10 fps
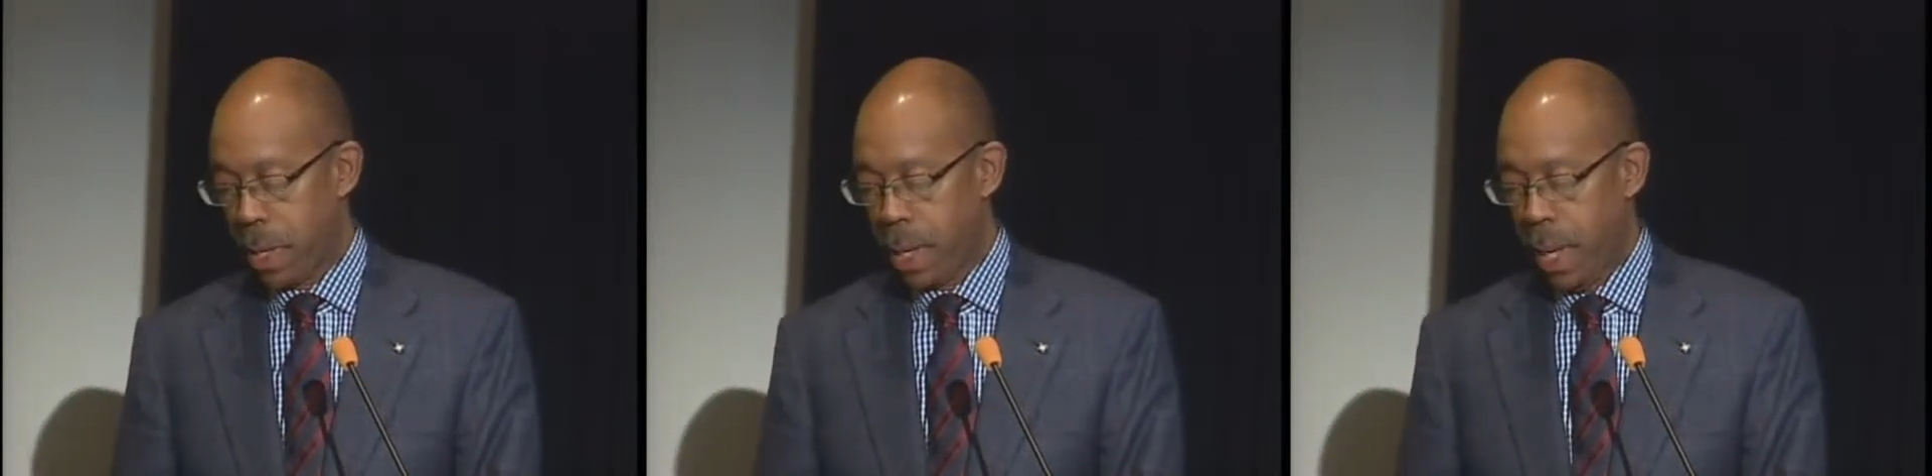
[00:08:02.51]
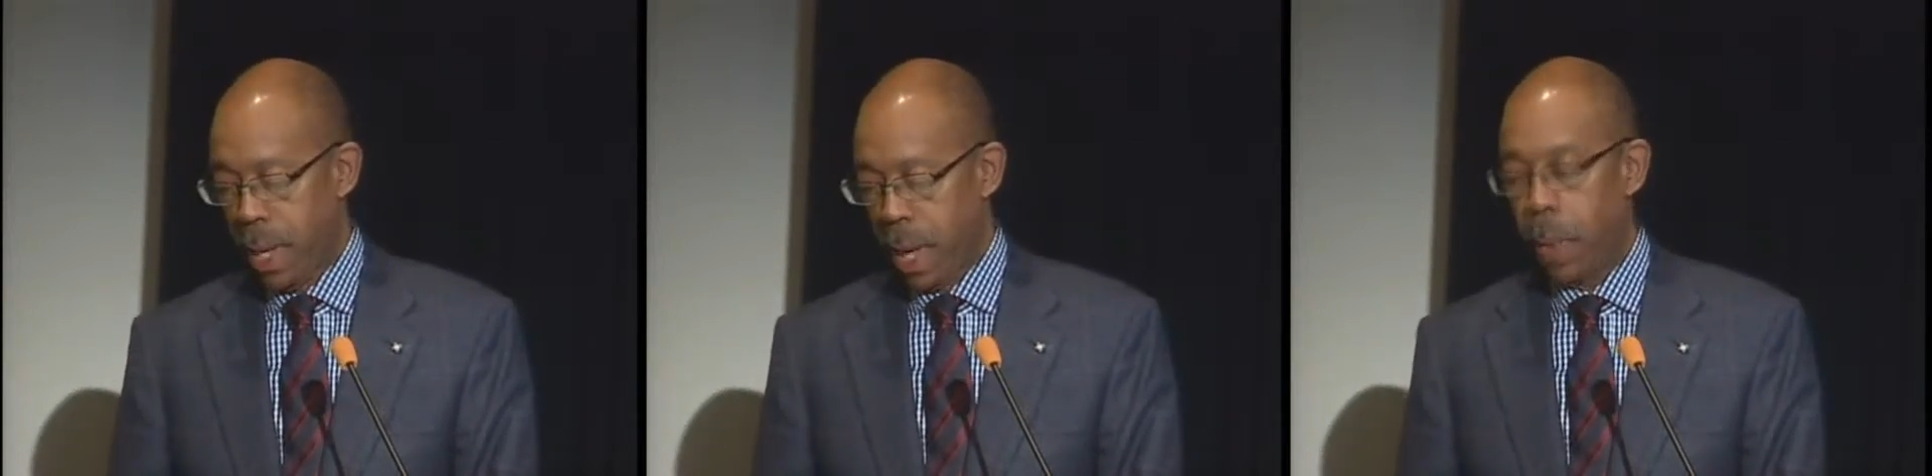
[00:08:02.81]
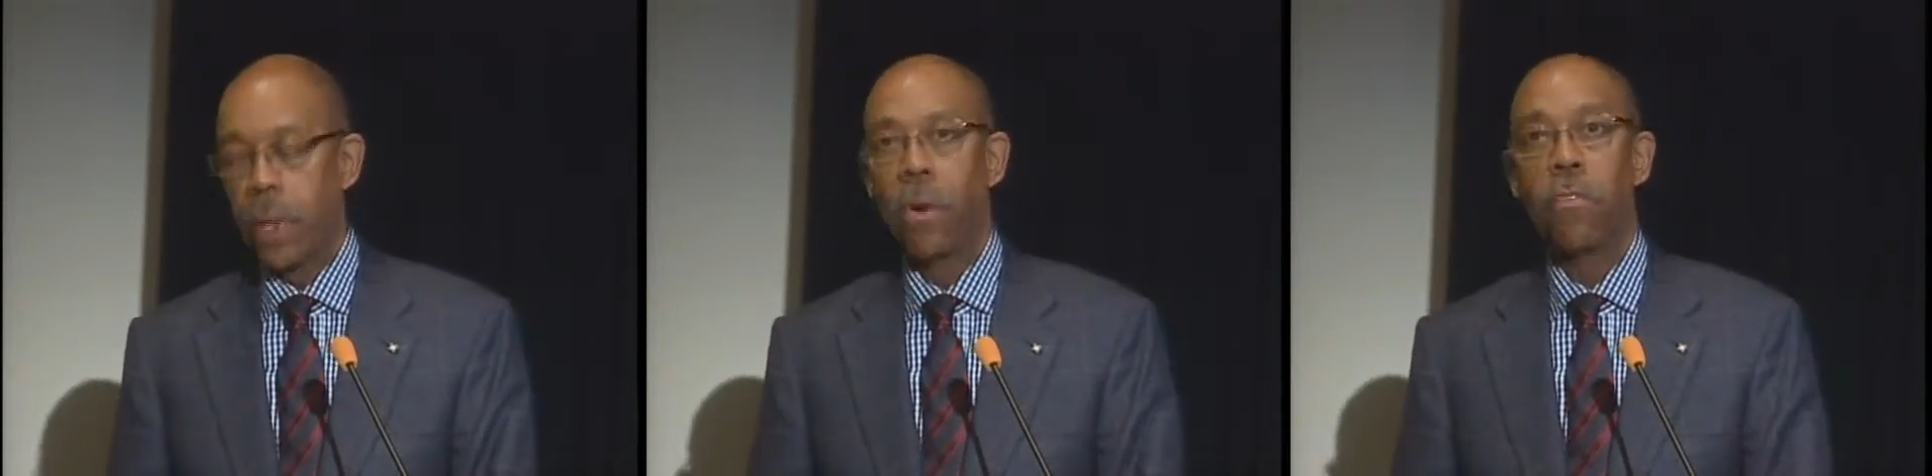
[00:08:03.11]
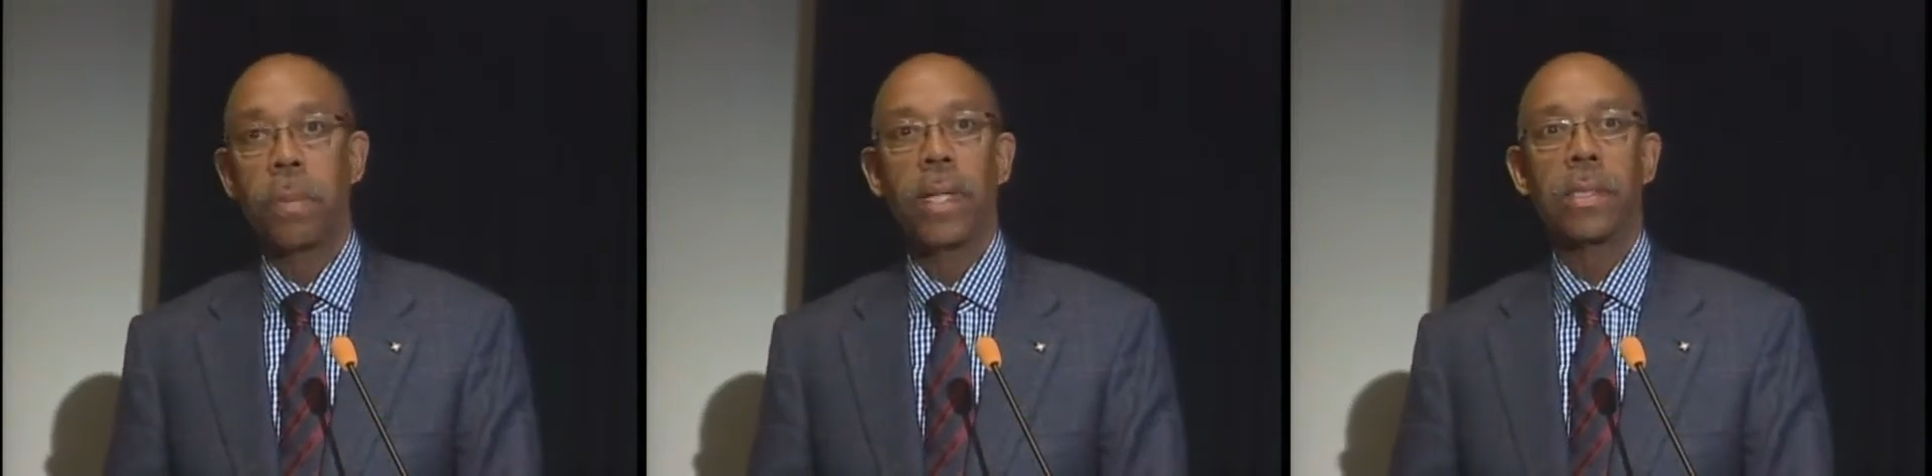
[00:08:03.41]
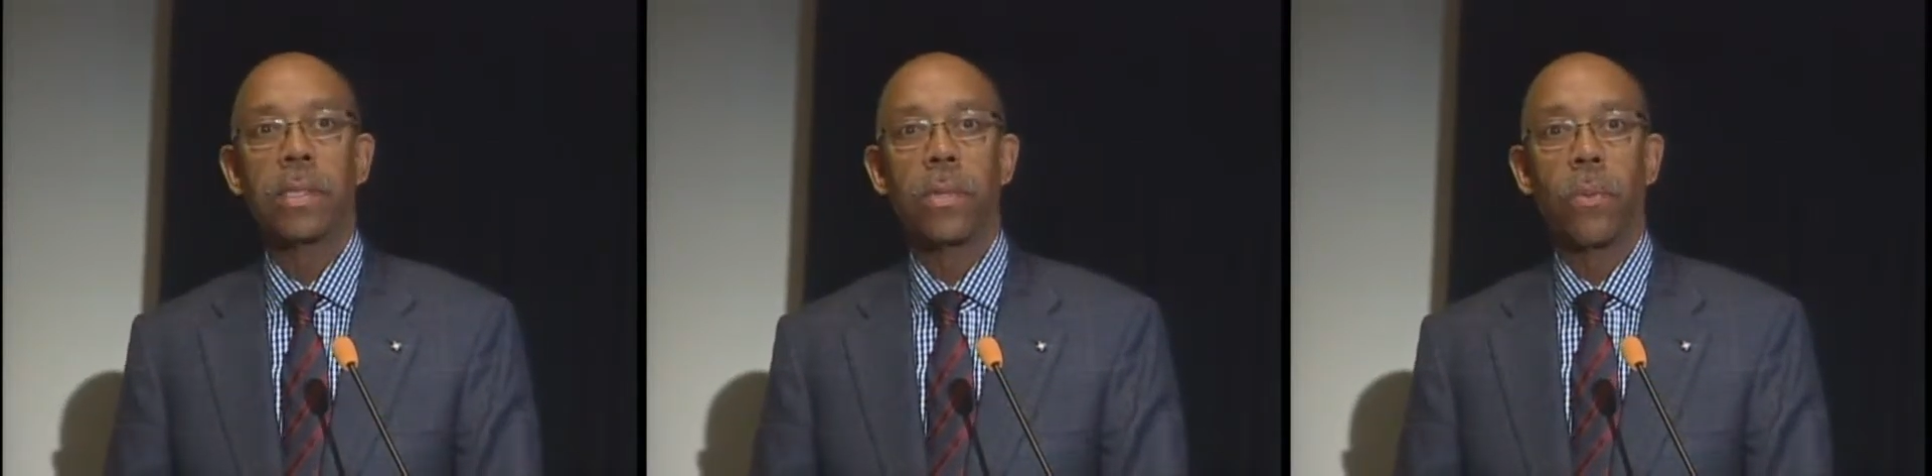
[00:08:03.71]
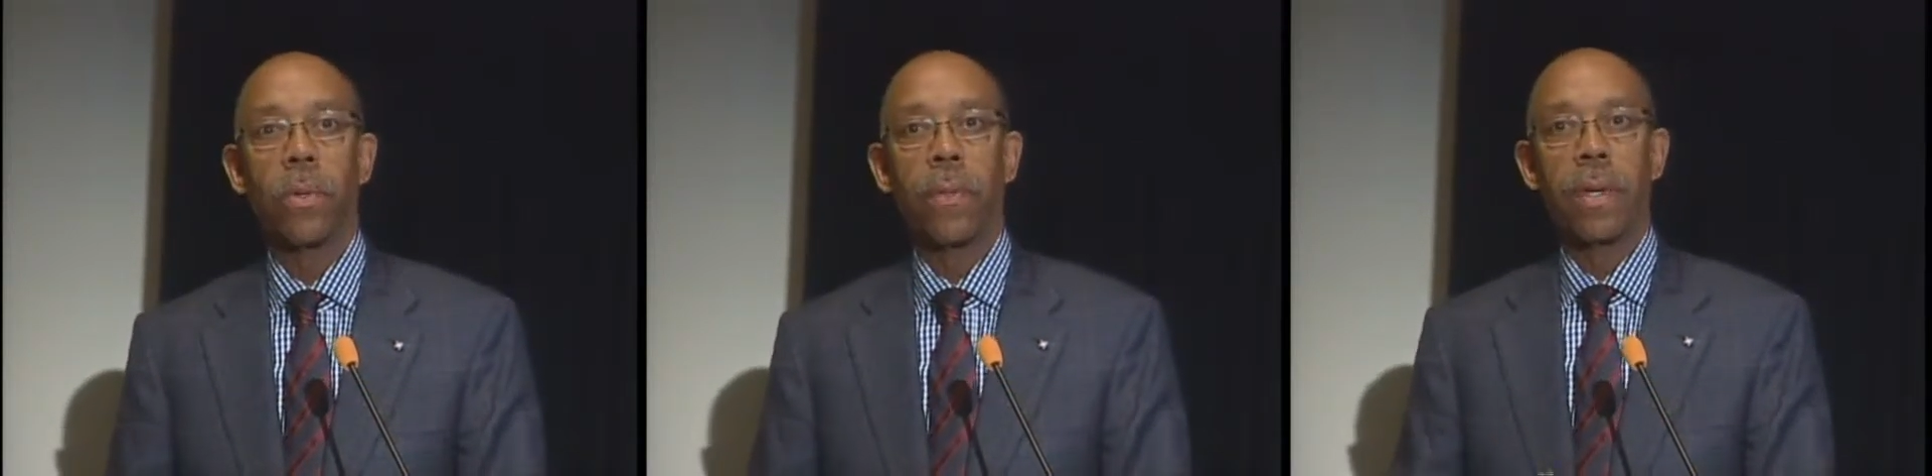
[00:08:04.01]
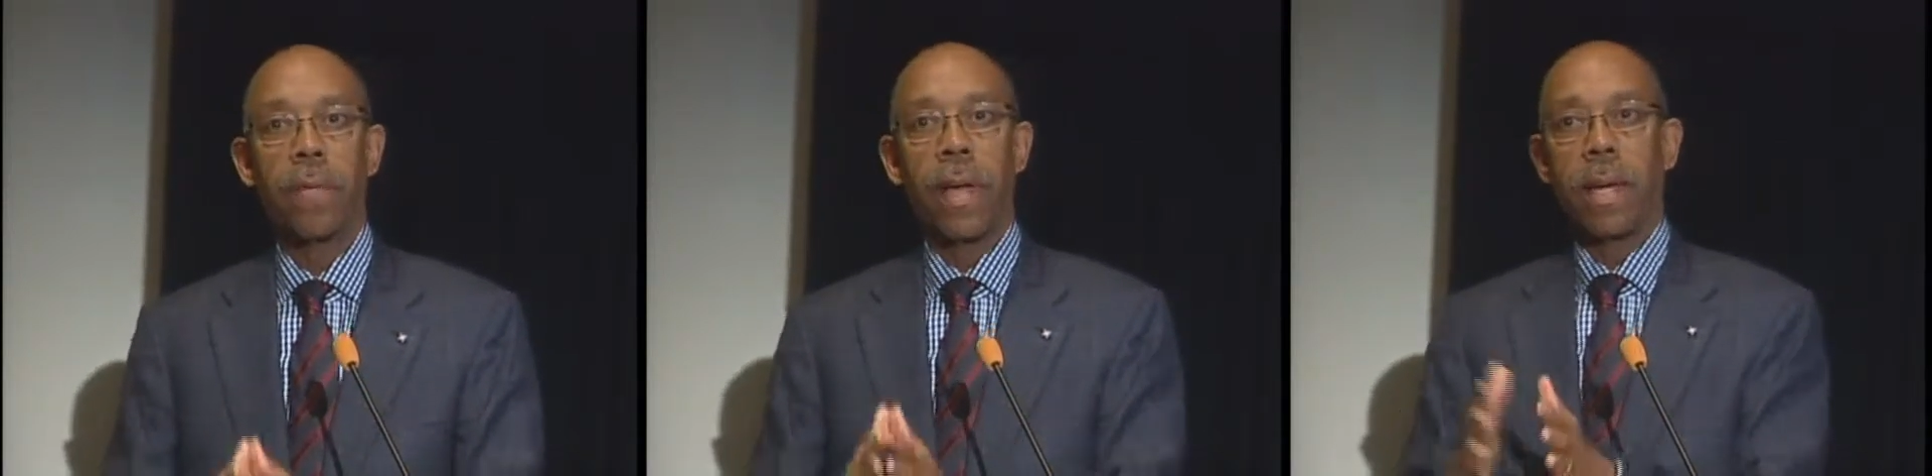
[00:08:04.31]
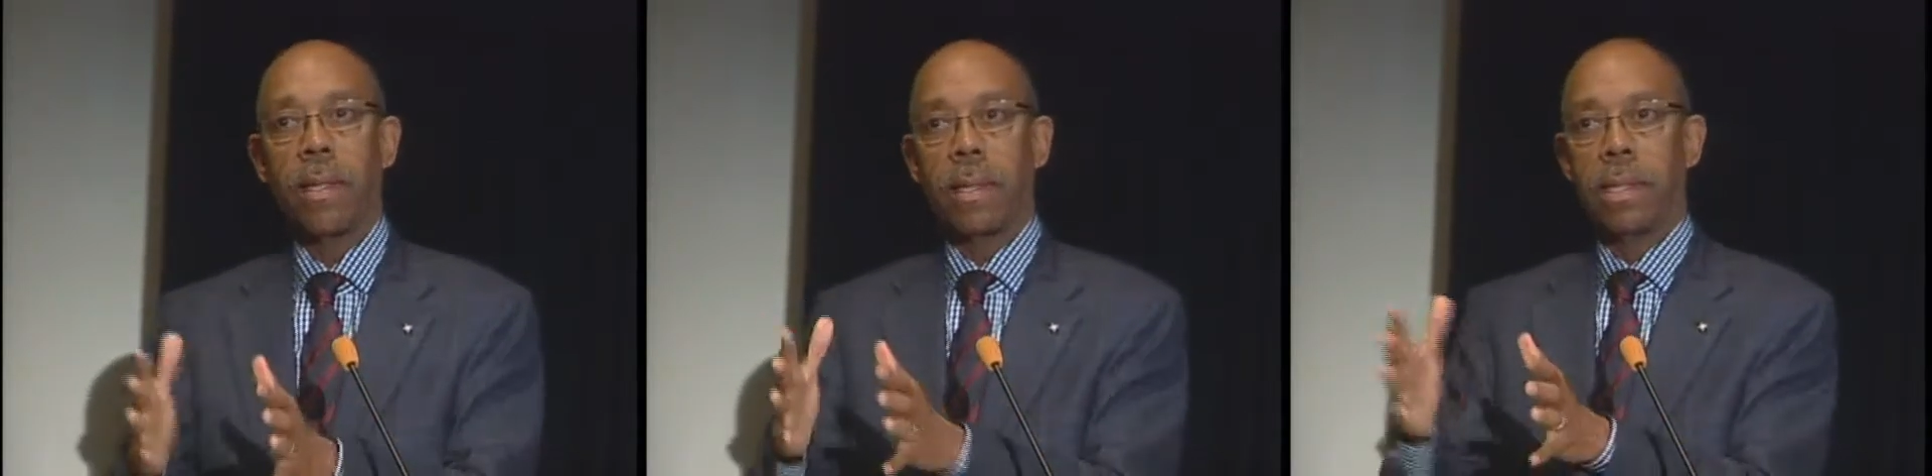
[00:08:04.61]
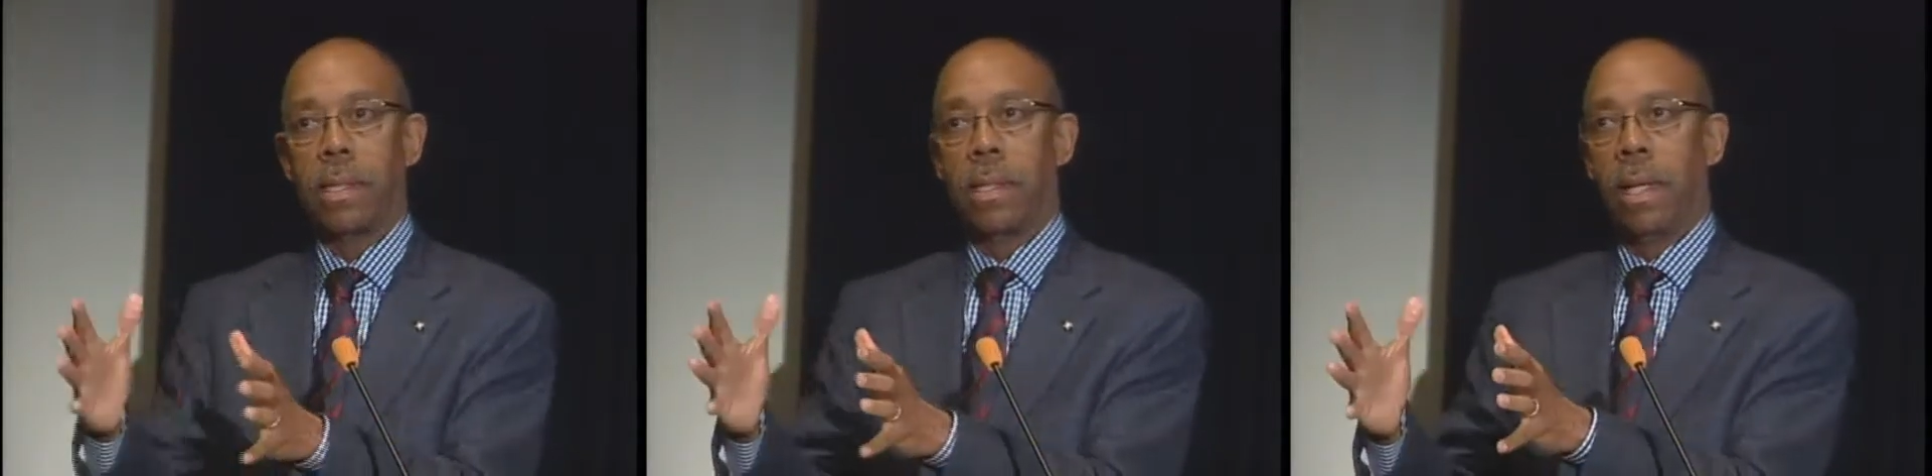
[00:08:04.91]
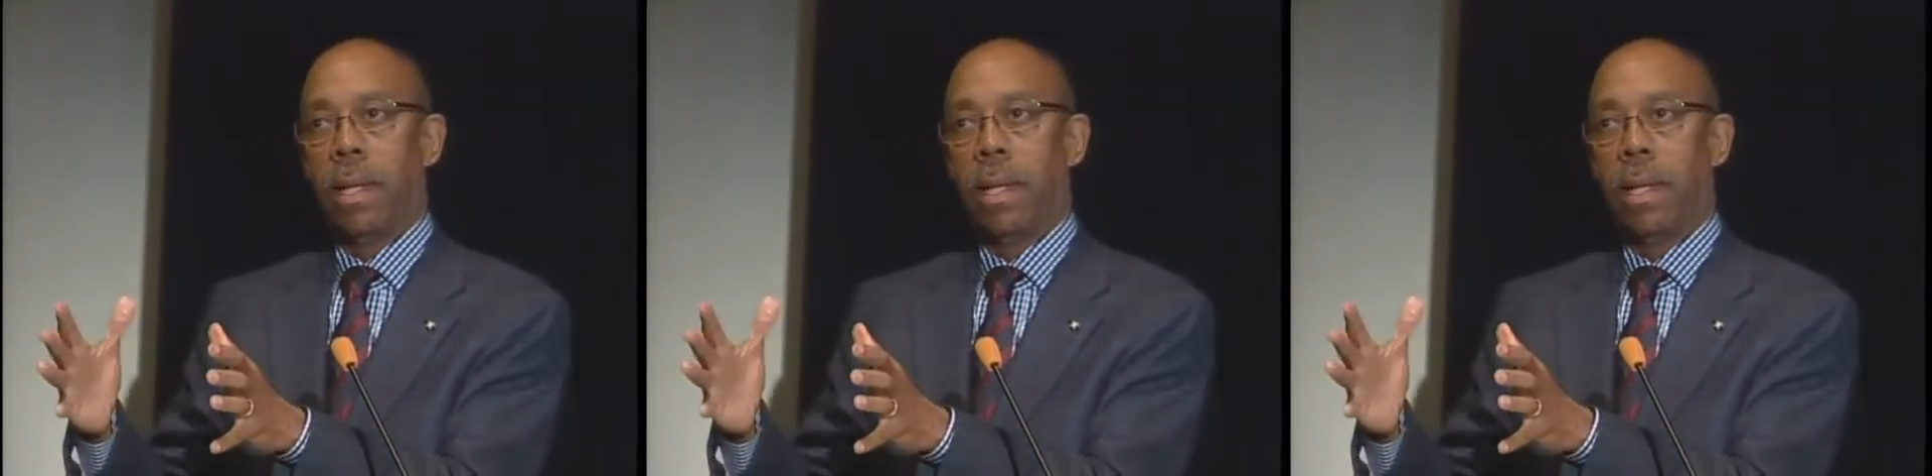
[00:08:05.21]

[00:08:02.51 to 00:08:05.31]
And, and we know of places in the world that have had this